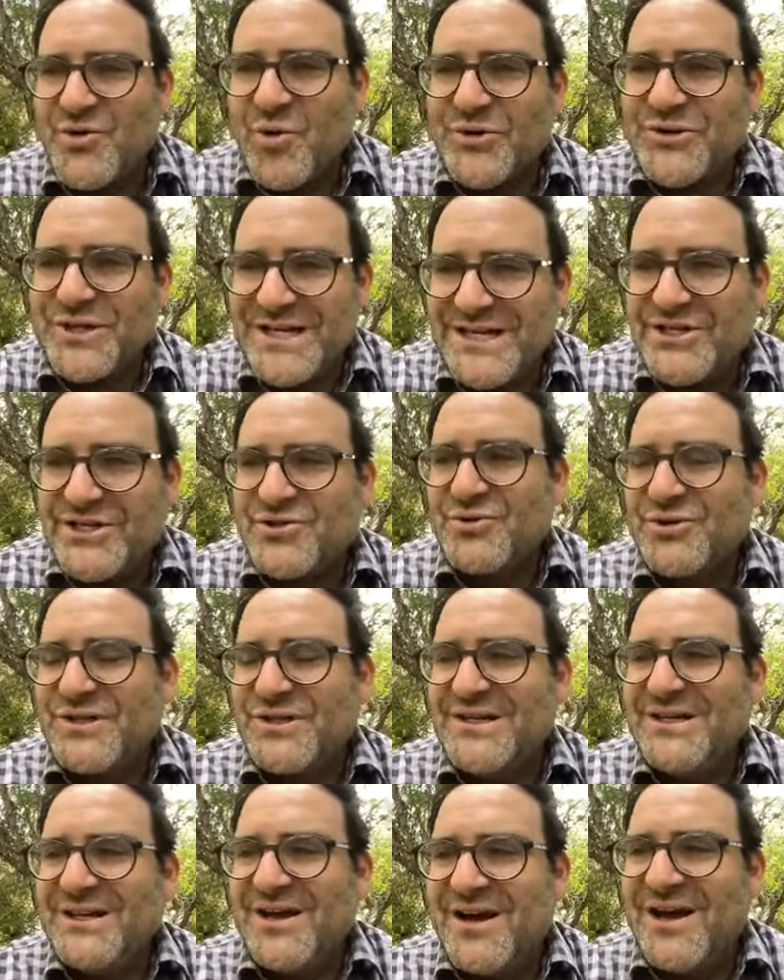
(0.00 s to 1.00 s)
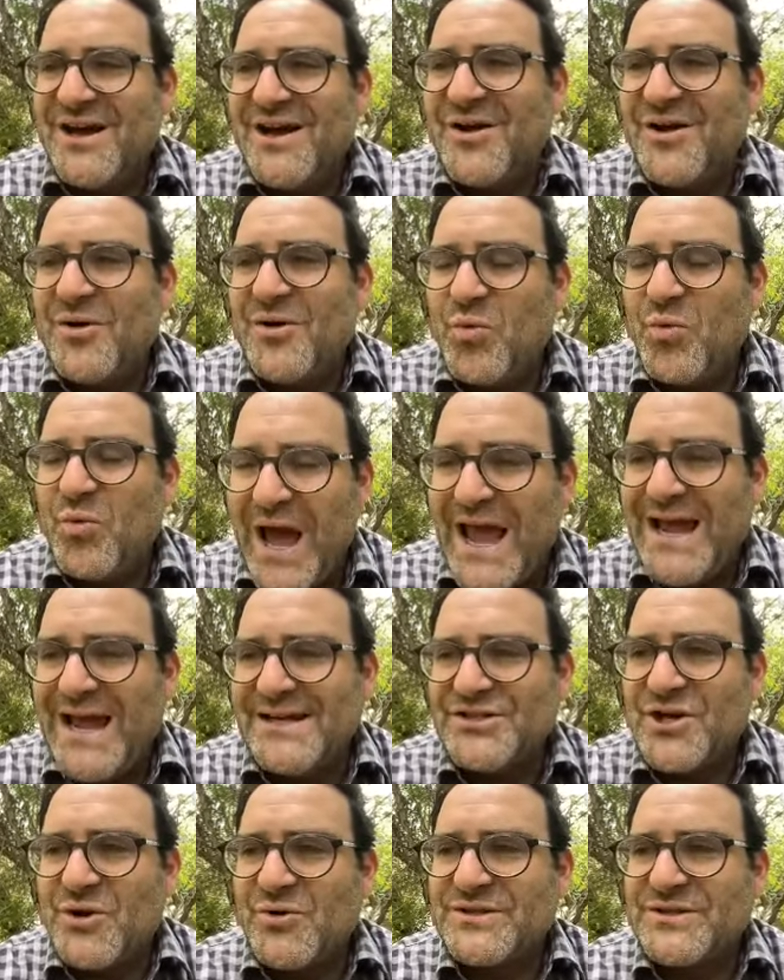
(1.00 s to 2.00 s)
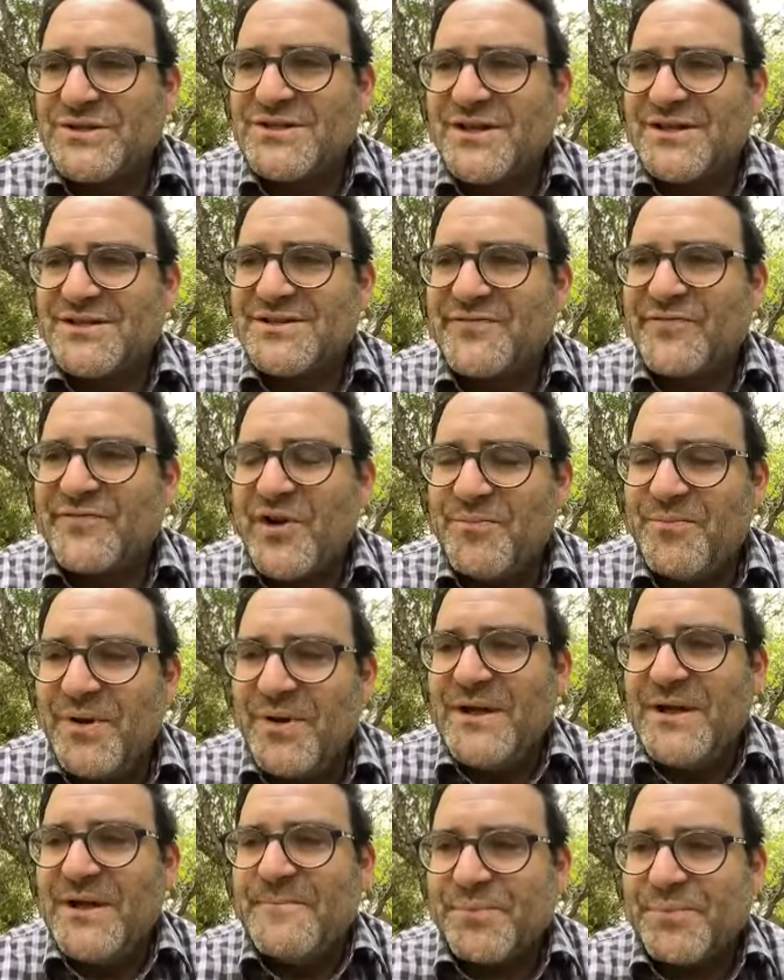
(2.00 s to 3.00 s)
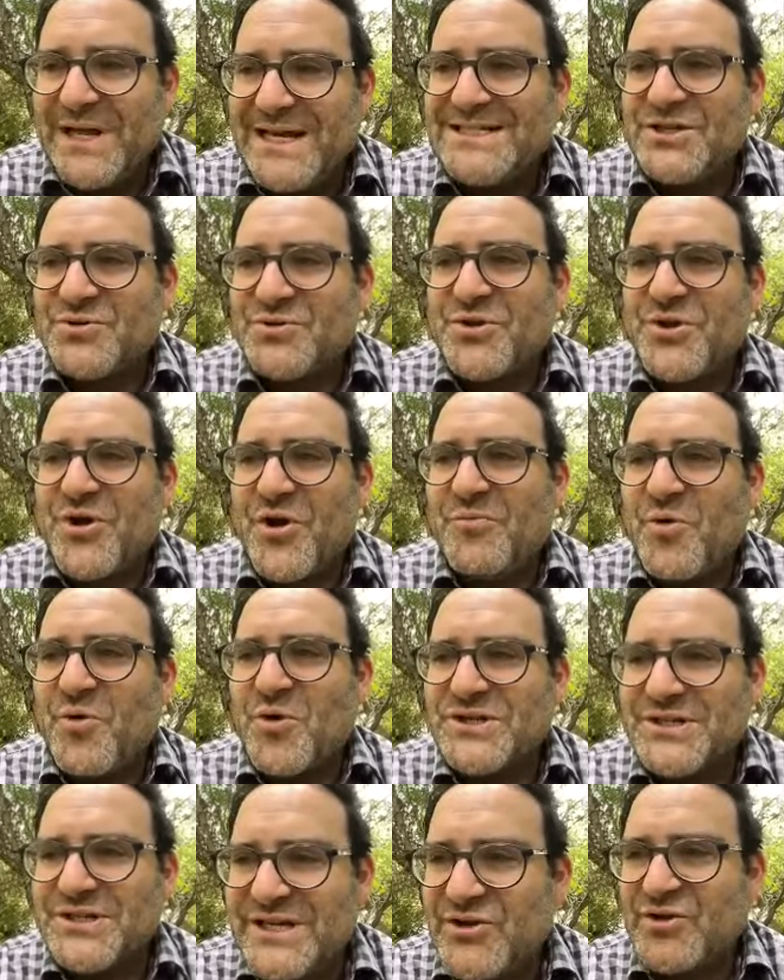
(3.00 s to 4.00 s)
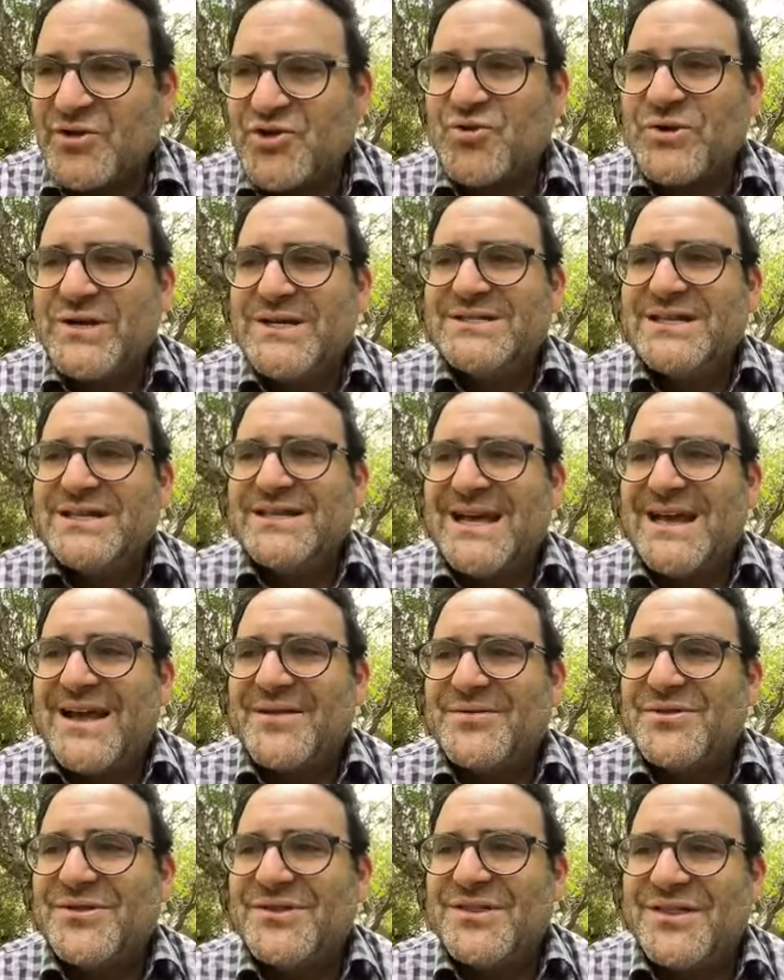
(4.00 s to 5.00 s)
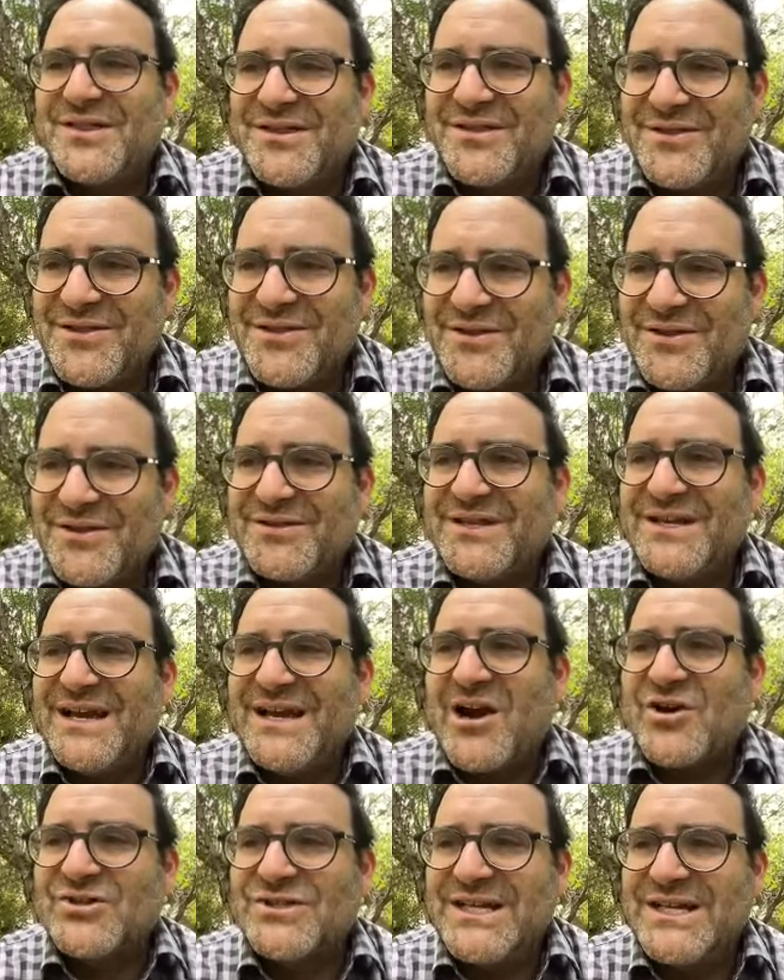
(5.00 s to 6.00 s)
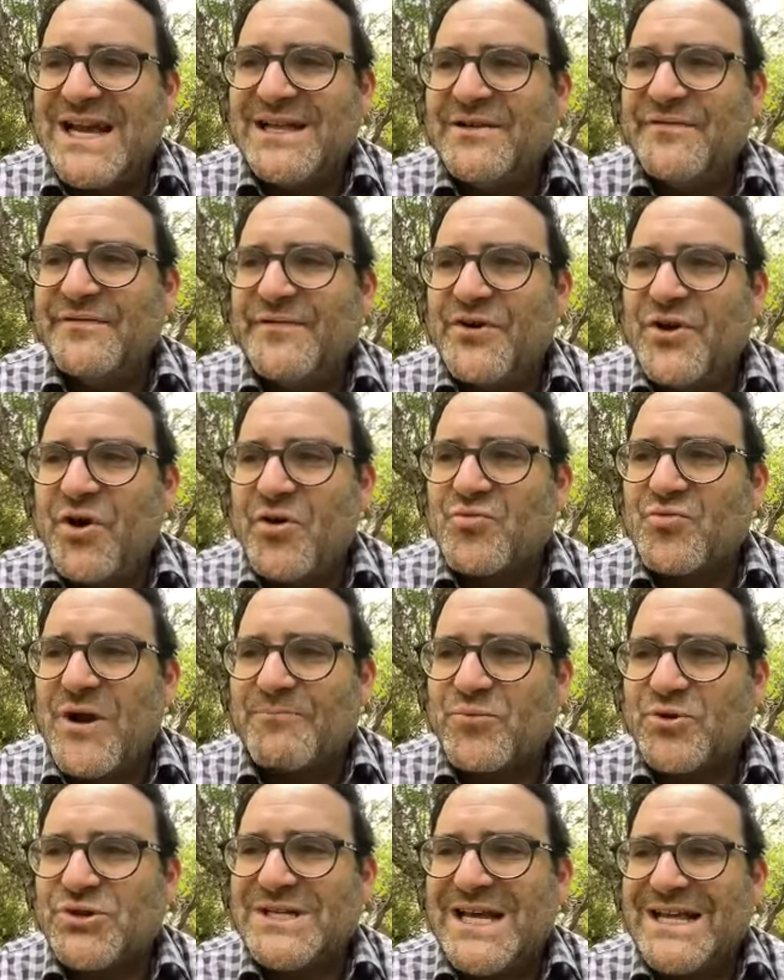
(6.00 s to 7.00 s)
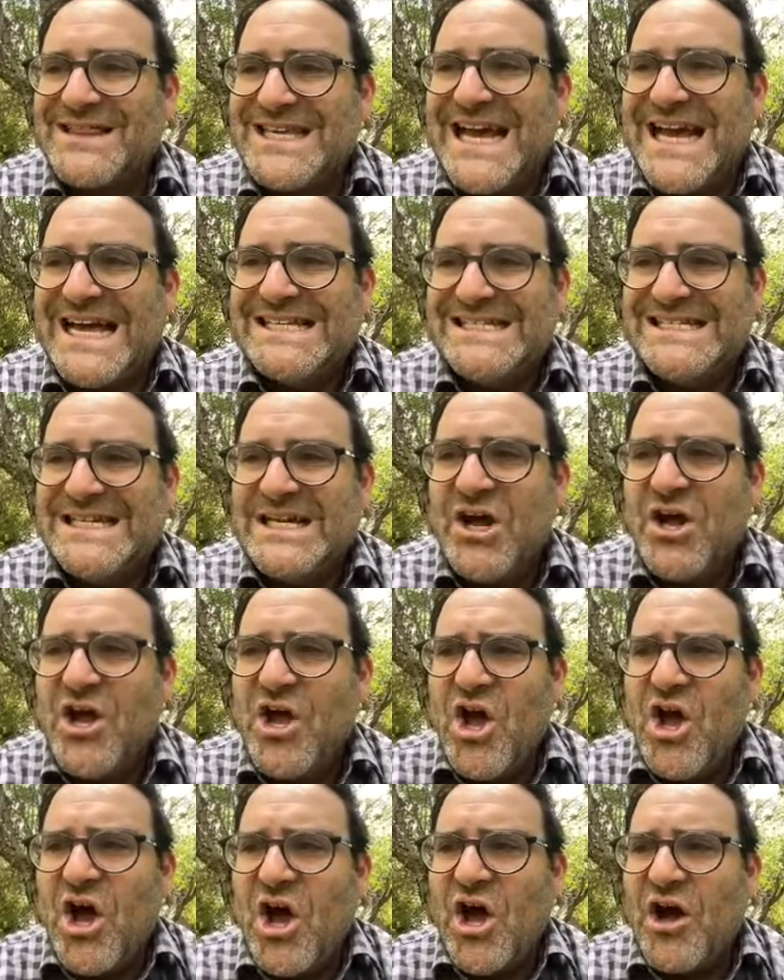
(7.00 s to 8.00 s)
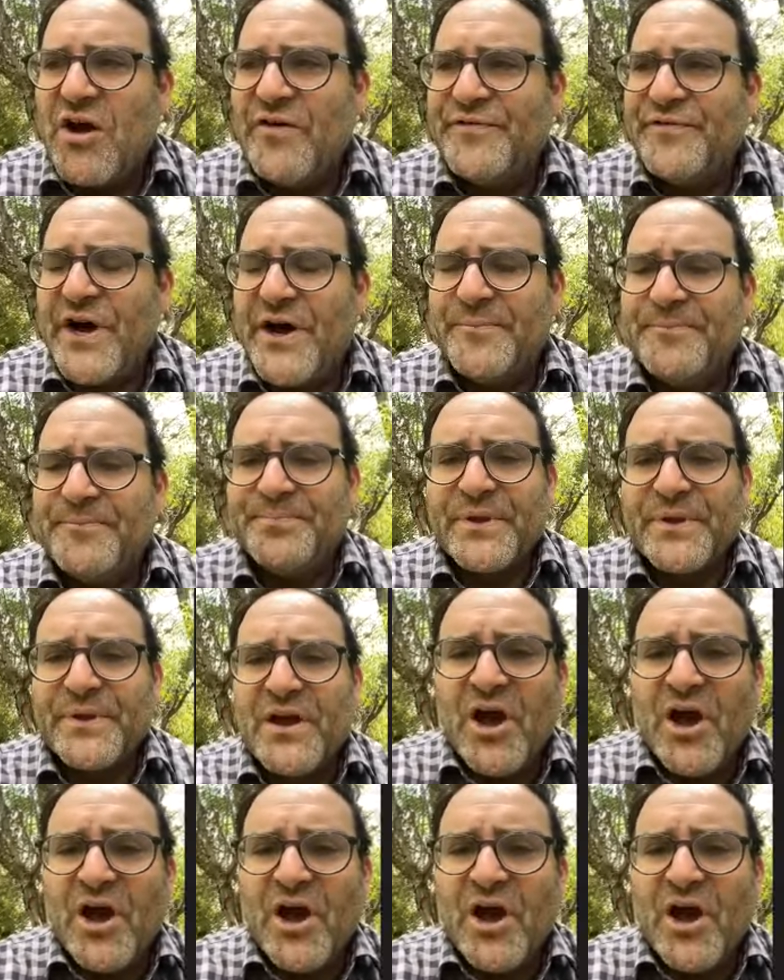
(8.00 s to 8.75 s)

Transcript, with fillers: northeasterly uh, way, and so it's it's from places where there are more cedar trees, and the the the, the Arze Levanon represent the idea of um,